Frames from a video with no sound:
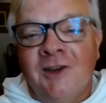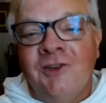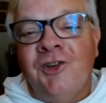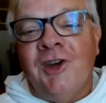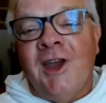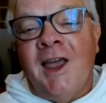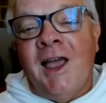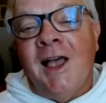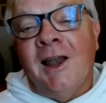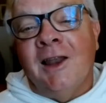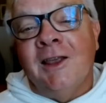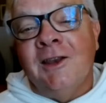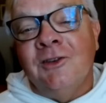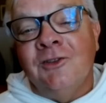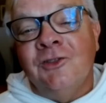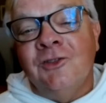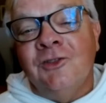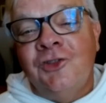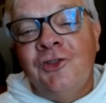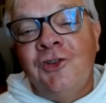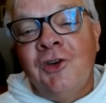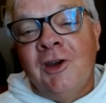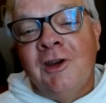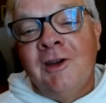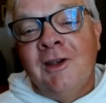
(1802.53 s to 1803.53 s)
I
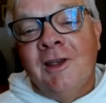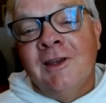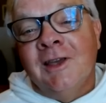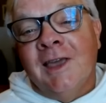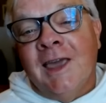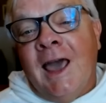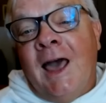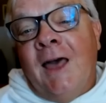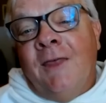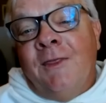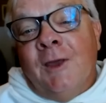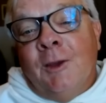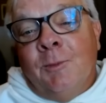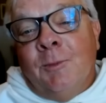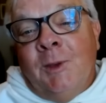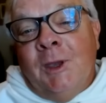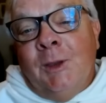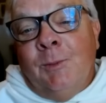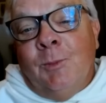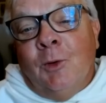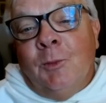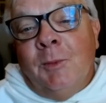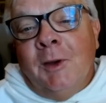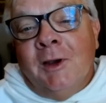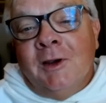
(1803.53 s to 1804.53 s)
challenge Catholic
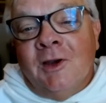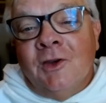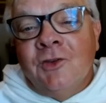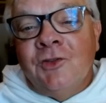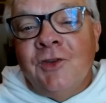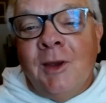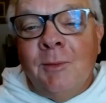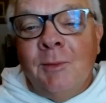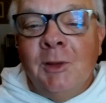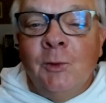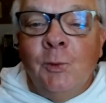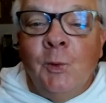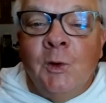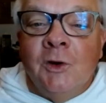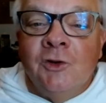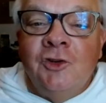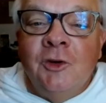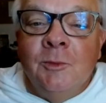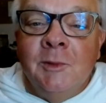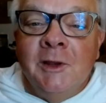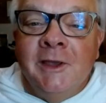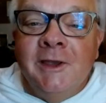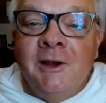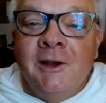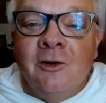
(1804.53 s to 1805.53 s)
people because I'm a
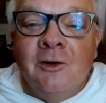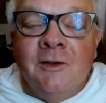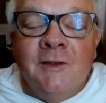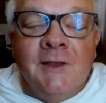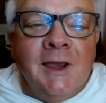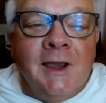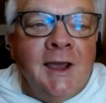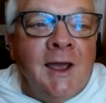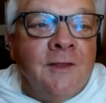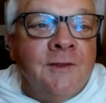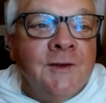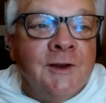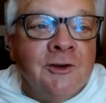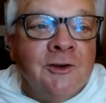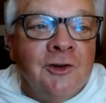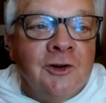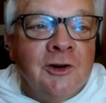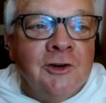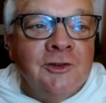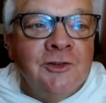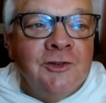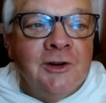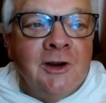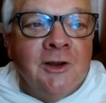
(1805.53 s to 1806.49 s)
worship leader in the Catholic Church.